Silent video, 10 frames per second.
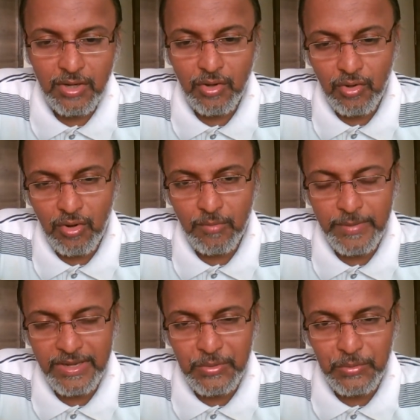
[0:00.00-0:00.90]
not
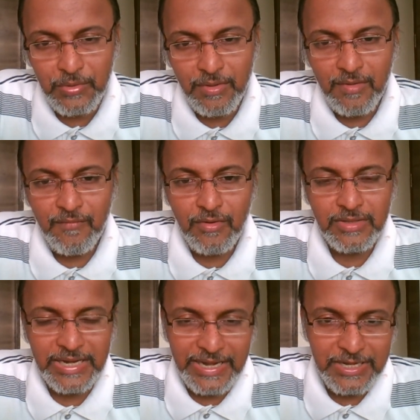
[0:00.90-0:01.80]
been good for
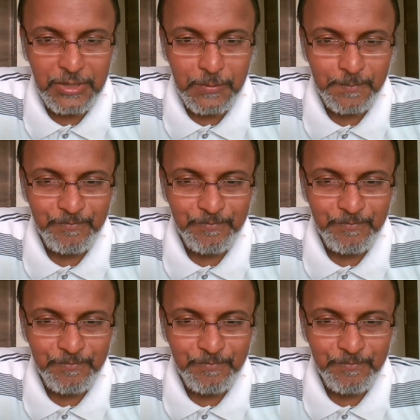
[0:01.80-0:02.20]
the native.